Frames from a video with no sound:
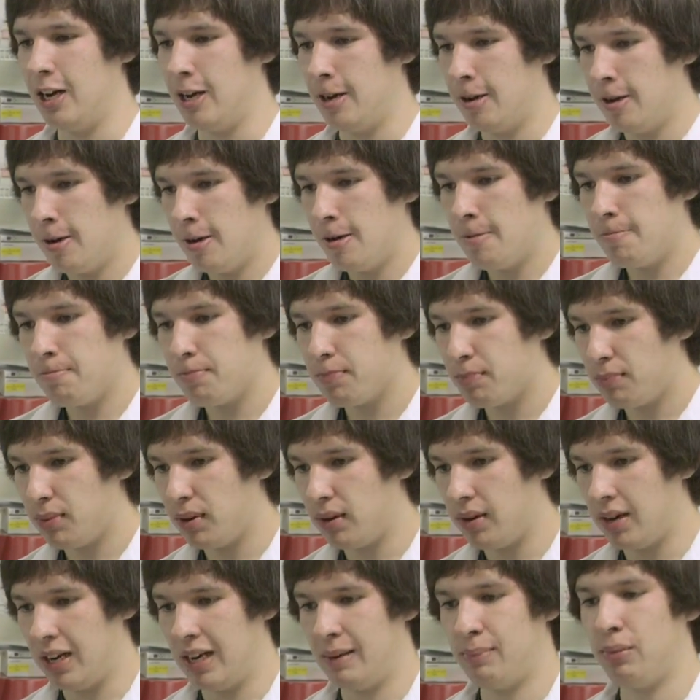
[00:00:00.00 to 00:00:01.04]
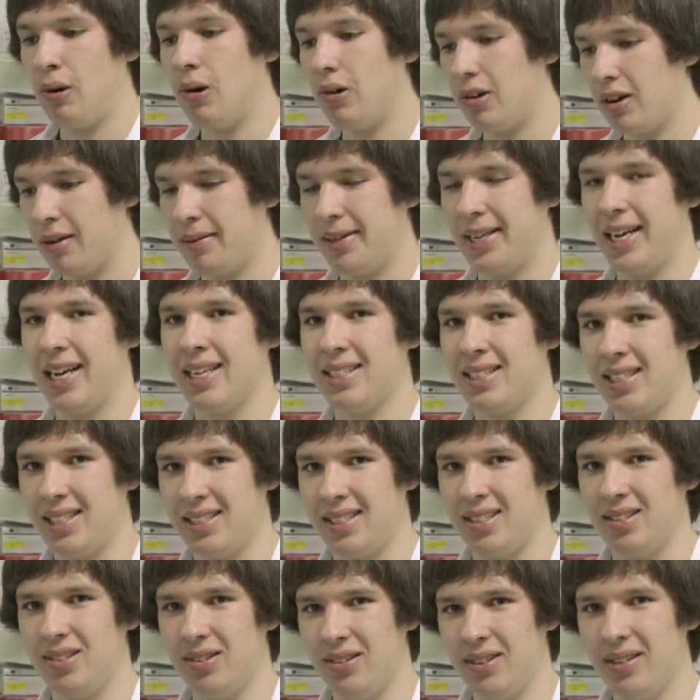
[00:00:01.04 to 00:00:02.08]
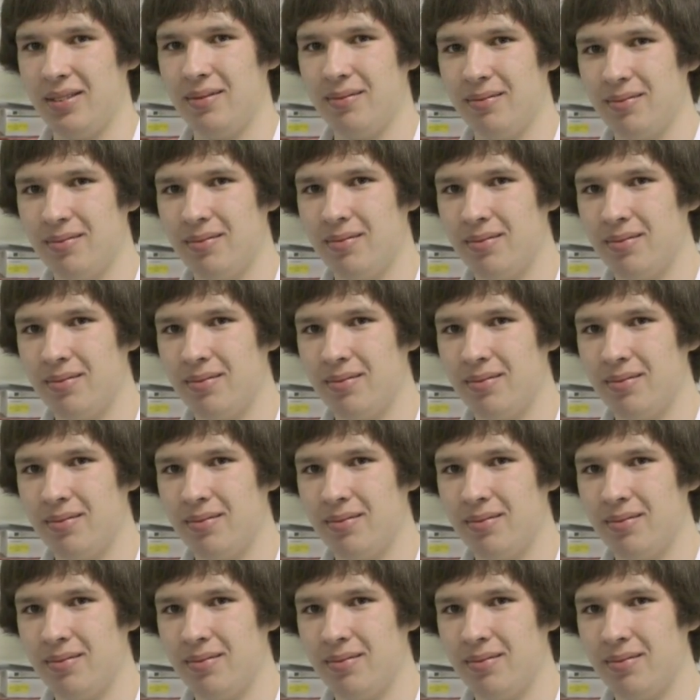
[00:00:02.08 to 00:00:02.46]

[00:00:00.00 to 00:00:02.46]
uh, uh, programming assays into it.